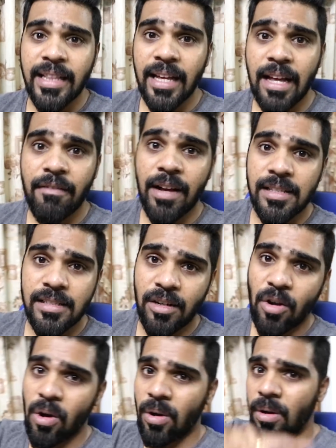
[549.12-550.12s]
think I've answered
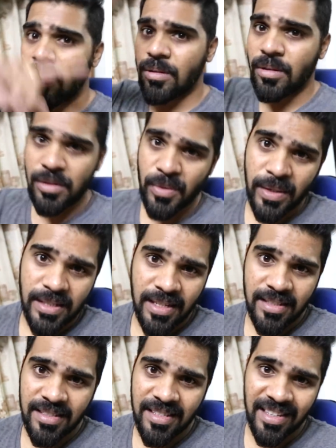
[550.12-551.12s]
all those
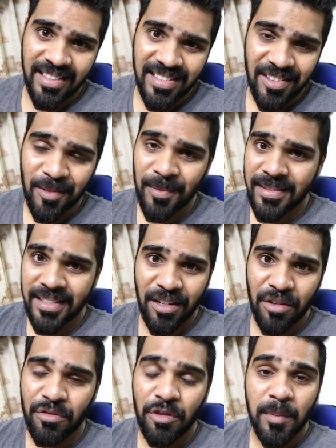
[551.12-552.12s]
questions since almost 3
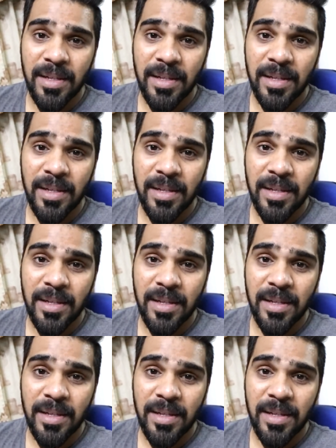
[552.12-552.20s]
or 4